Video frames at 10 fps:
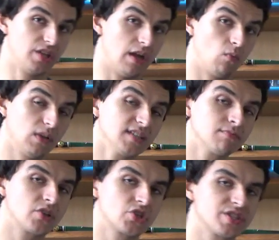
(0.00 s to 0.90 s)
then? Well as
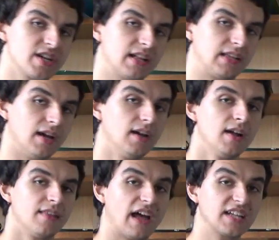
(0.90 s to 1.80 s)
mentioned earlier,
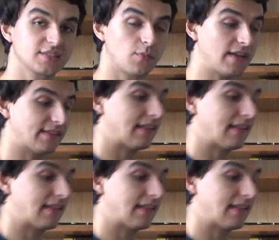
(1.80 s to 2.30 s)
that's when an